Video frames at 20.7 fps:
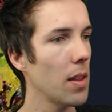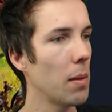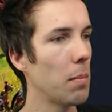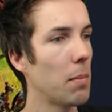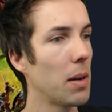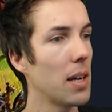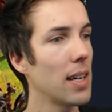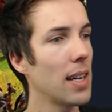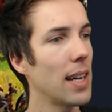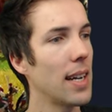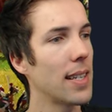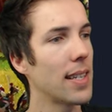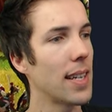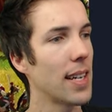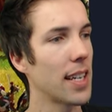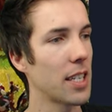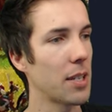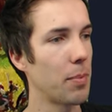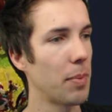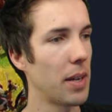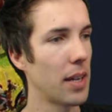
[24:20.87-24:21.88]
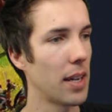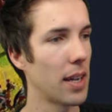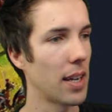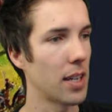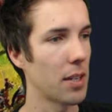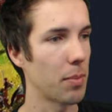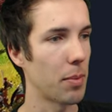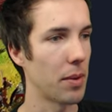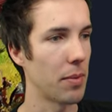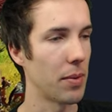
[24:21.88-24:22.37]
Baghlah attack speed
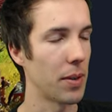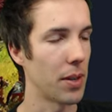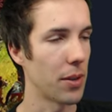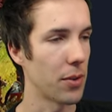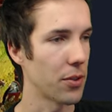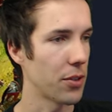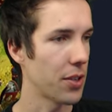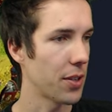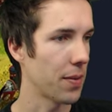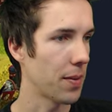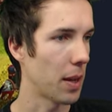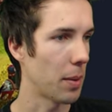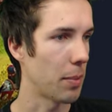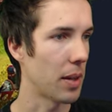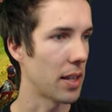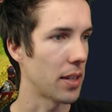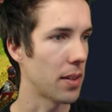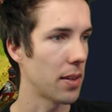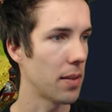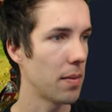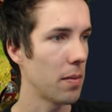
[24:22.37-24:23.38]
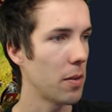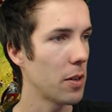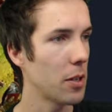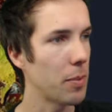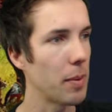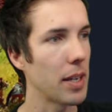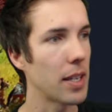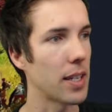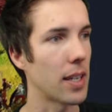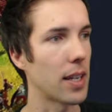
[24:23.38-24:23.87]
has been reduced a bit, which
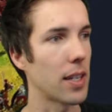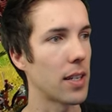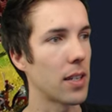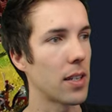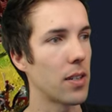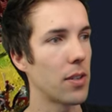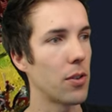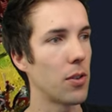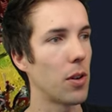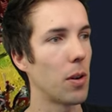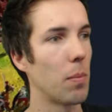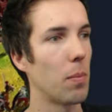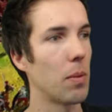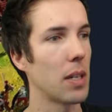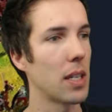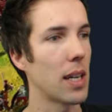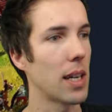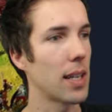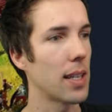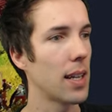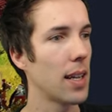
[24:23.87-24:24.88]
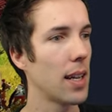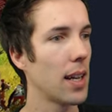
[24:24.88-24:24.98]
makes sense to compensate.